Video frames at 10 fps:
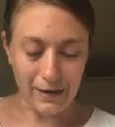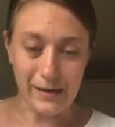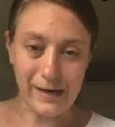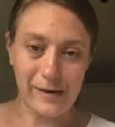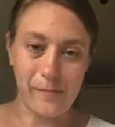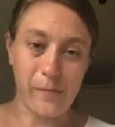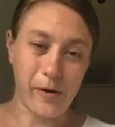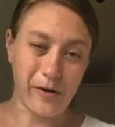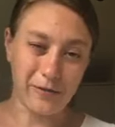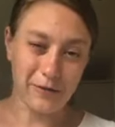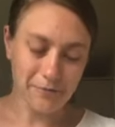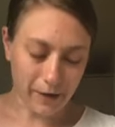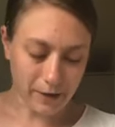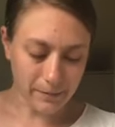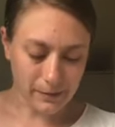my auntie
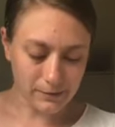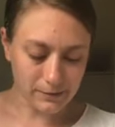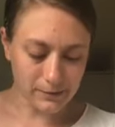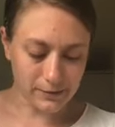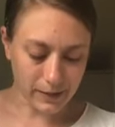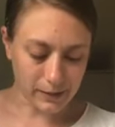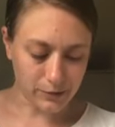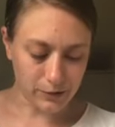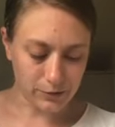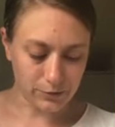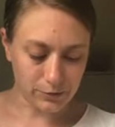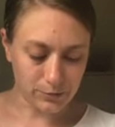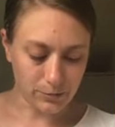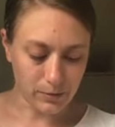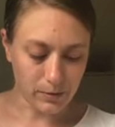recommends that you